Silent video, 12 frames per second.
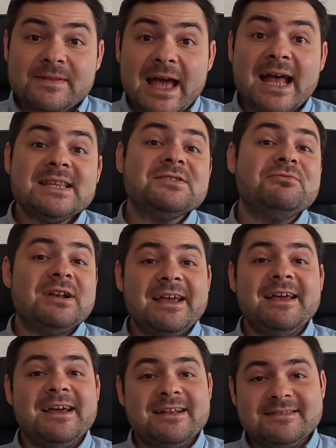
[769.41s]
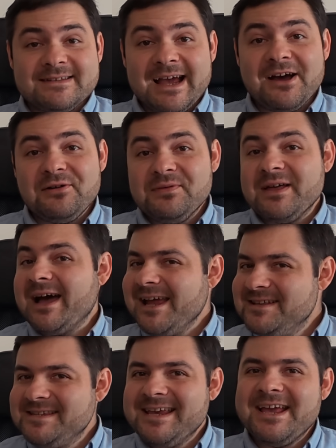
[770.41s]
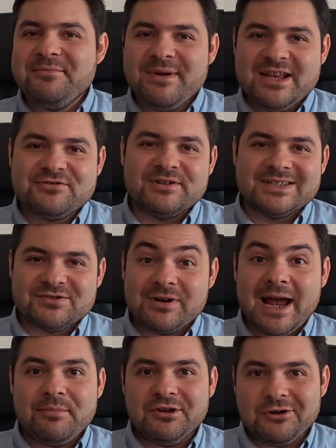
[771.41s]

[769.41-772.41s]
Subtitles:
that's when I head down the ITA Matrix rabbit